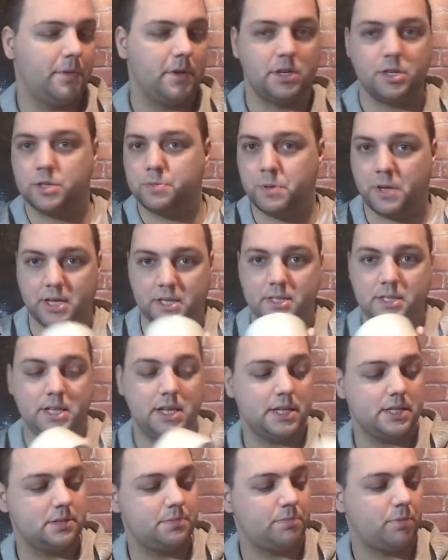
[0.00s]
just because
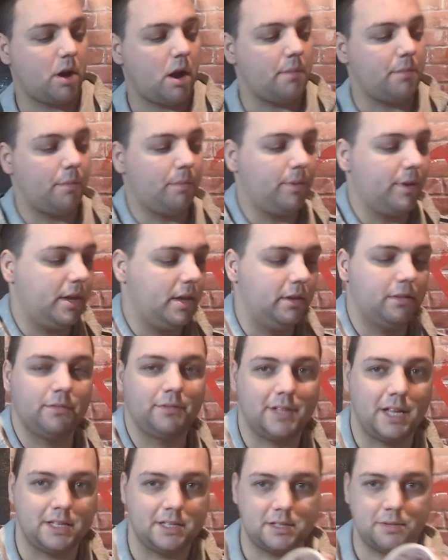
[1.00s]
this probably
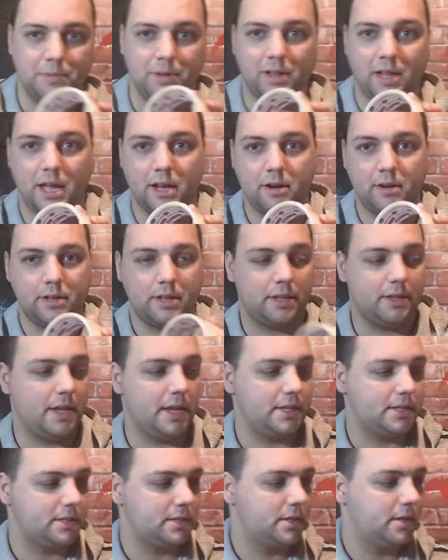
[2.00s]
tends to be lighter than
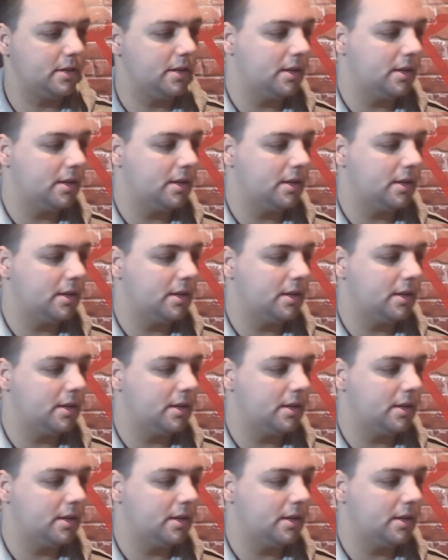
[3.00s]
this.